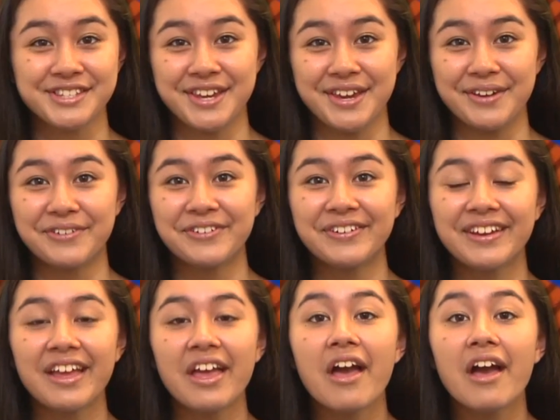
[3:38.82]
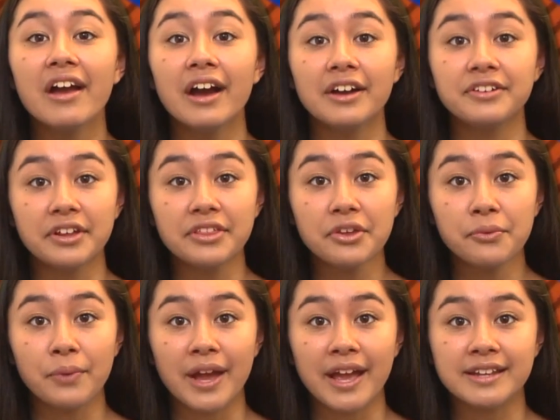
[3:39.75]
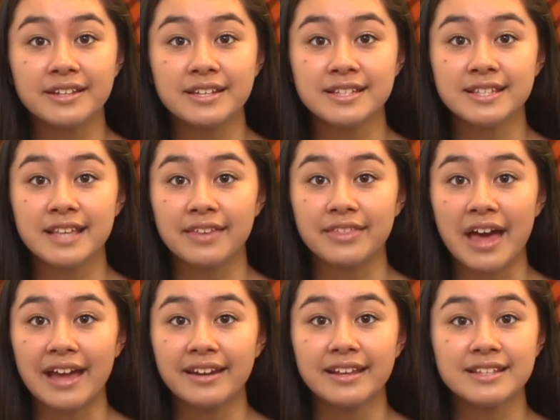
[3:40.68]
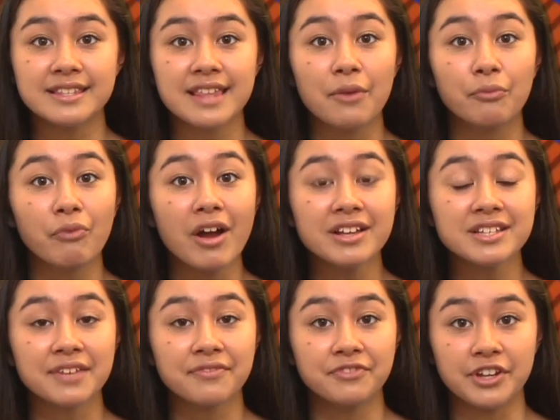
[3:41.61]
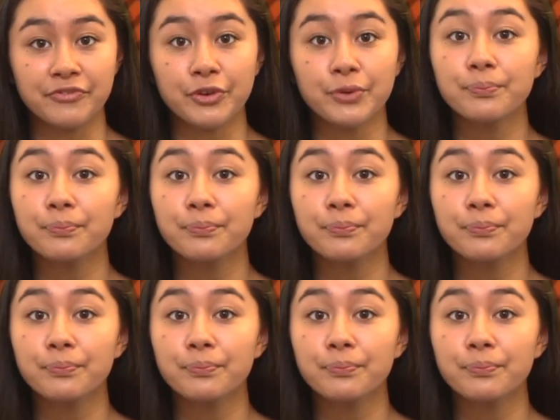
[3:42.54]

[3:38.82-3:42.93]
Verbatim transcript: too. Another way to say that is that rocks have different